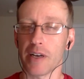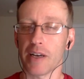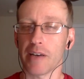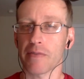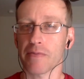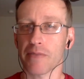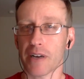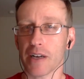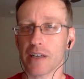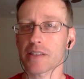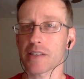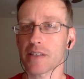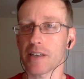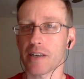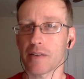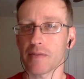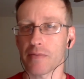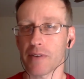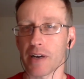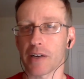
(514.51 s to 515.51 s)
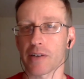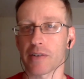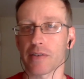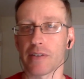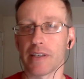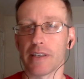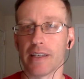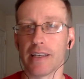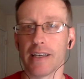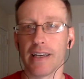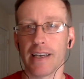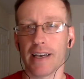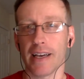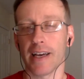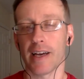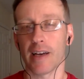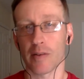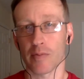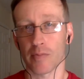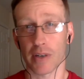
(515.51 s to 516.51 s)
a Foxconn factory
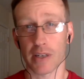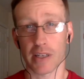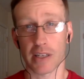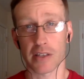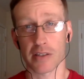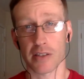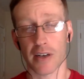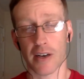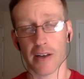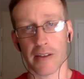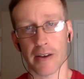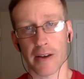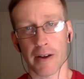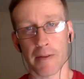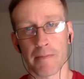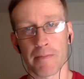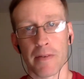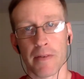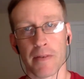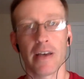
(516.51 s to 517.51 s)
and what he saw there